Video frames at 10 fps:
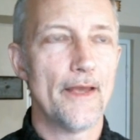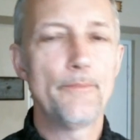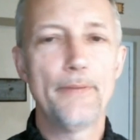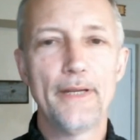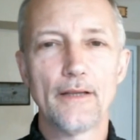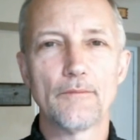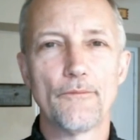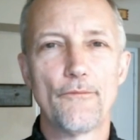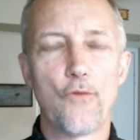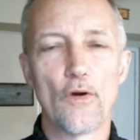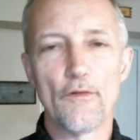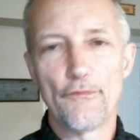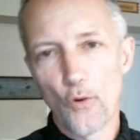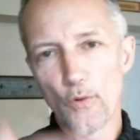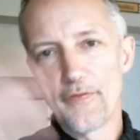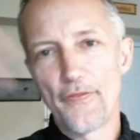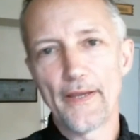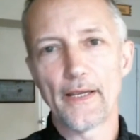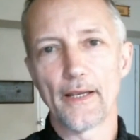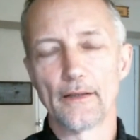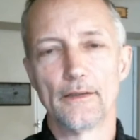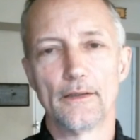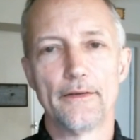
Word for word: and being for, forward thinking,